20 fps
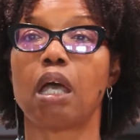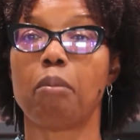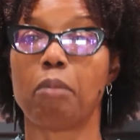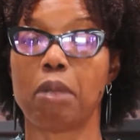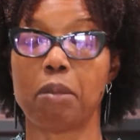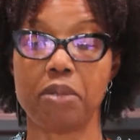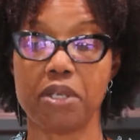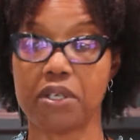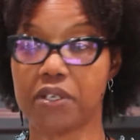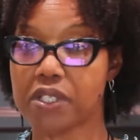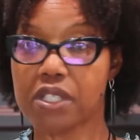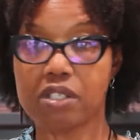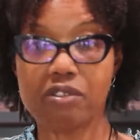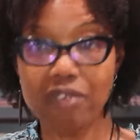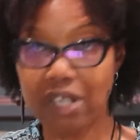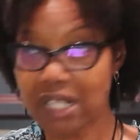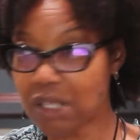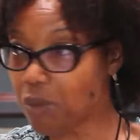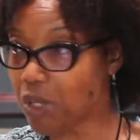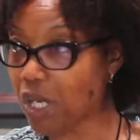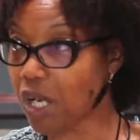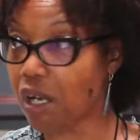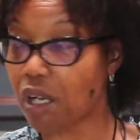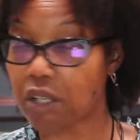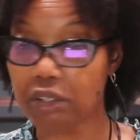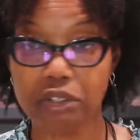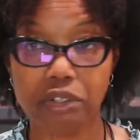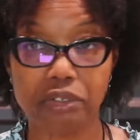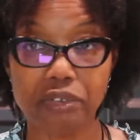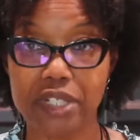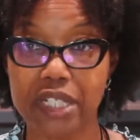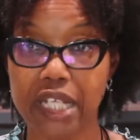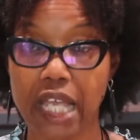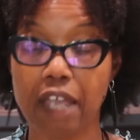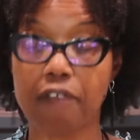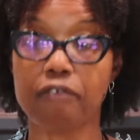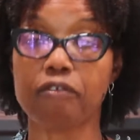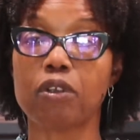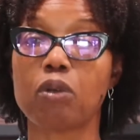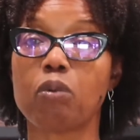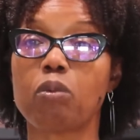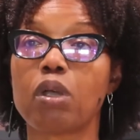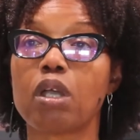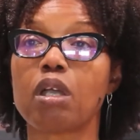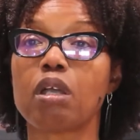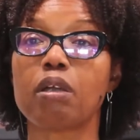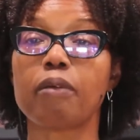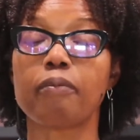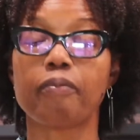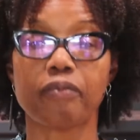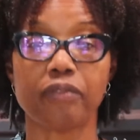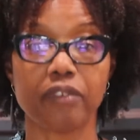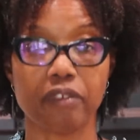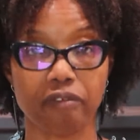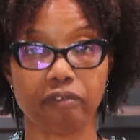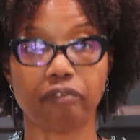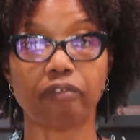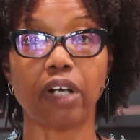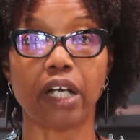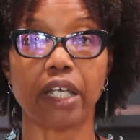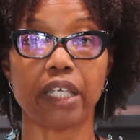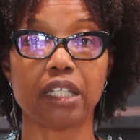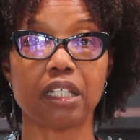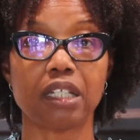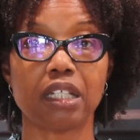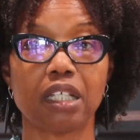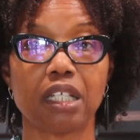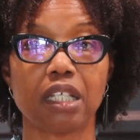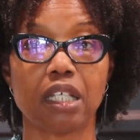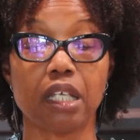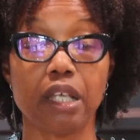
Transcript: Maybe you're surrounded with concrete everywhere. Fine.